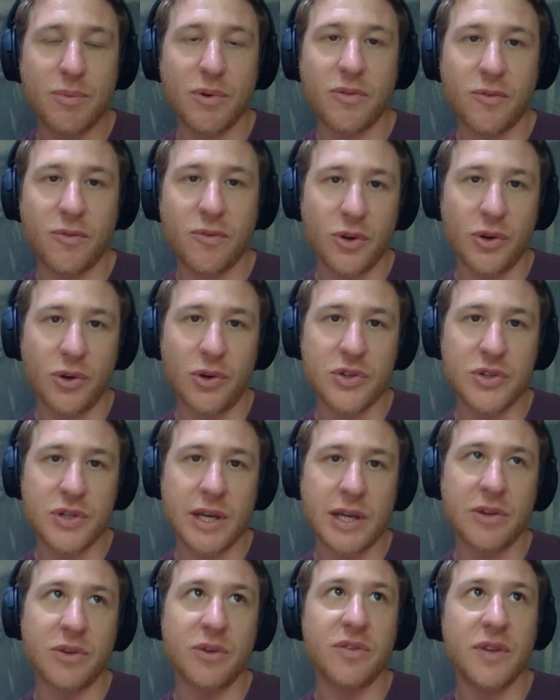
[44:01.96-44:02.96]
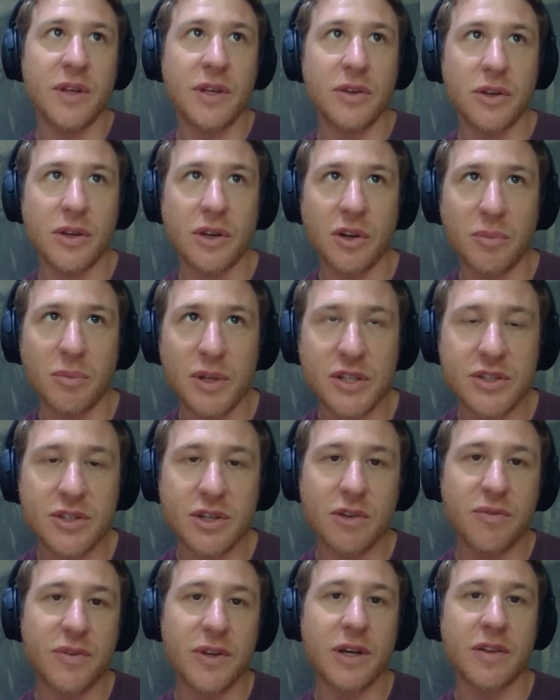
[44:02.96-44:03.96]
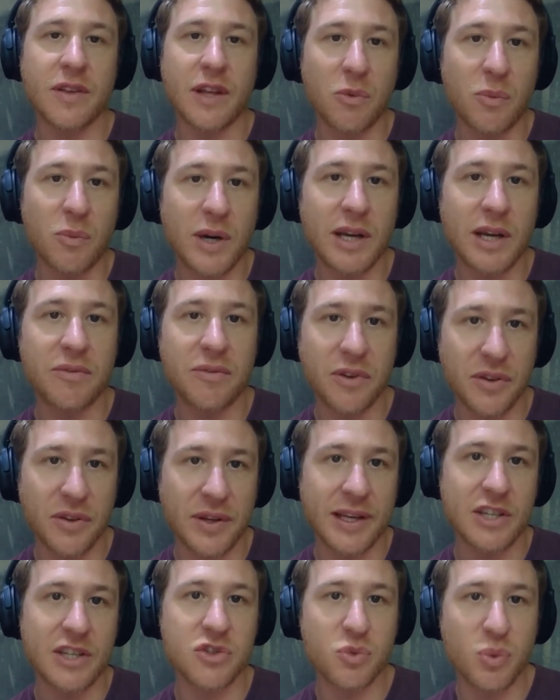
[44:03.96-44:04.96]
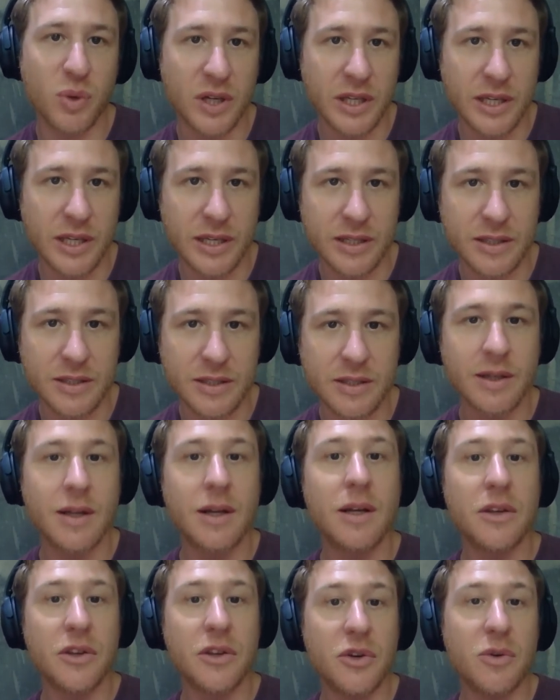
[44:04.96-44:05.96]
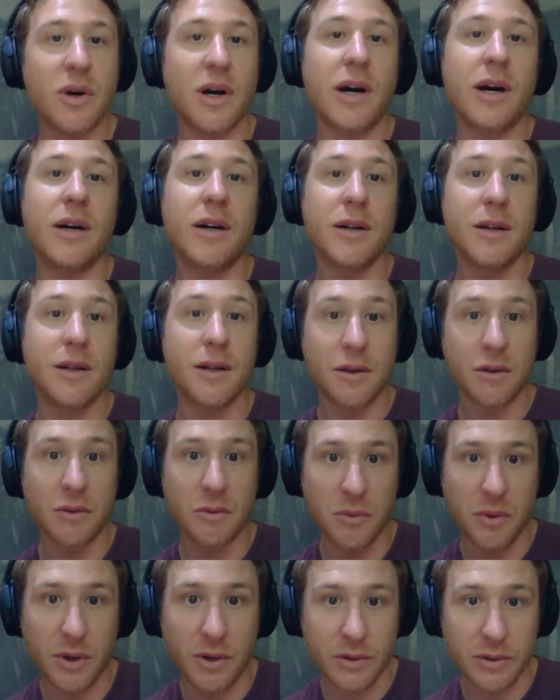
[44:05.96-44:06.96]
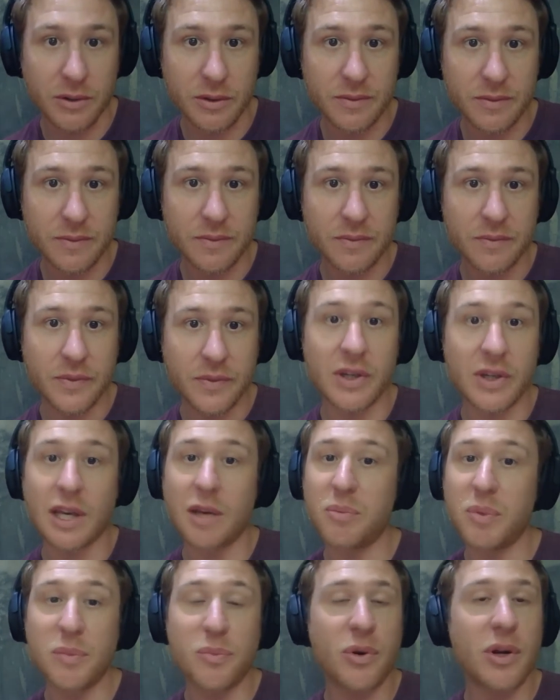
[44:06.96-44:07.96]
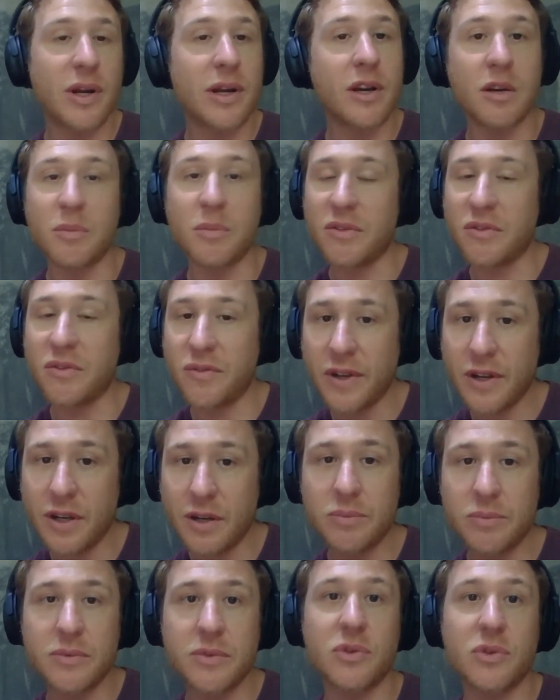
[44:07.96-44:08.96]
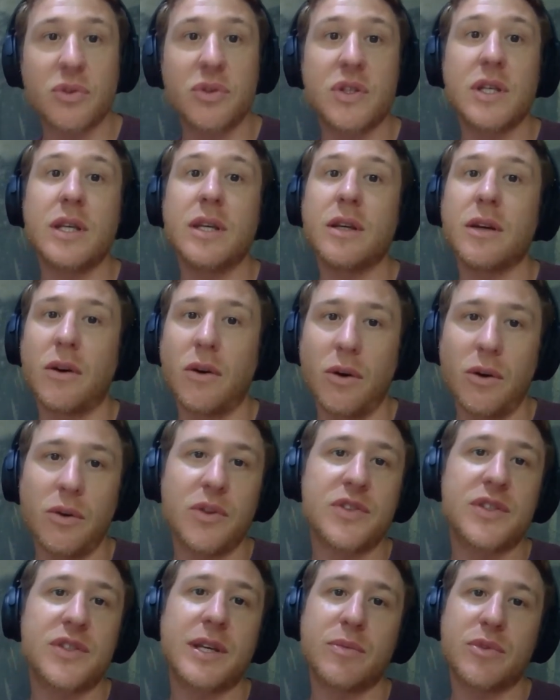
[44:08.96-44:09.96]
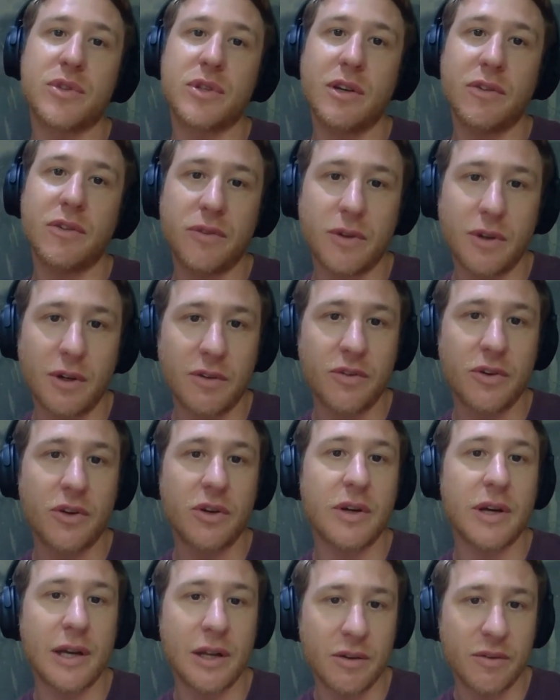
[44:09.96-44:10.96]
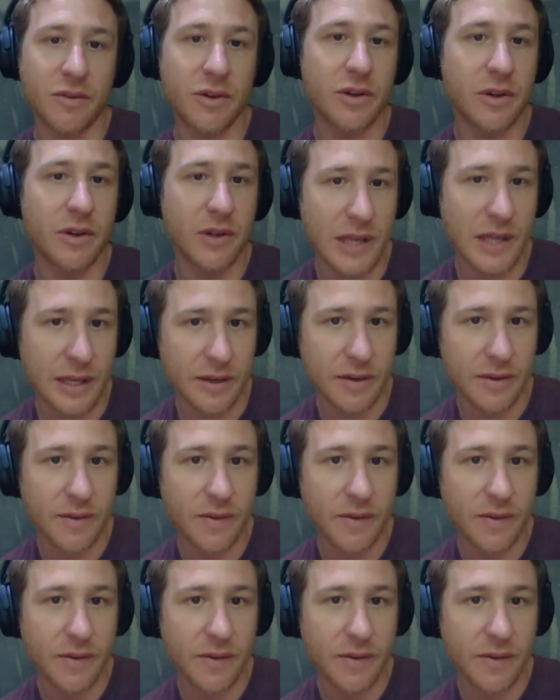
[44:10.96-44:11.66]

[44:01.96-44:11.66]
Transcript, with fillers: photos and you think you're going to be surfing on that wave for the next 20 years, you are wrong. Okay, people are going to be fed up to see all the same stuff over and over again.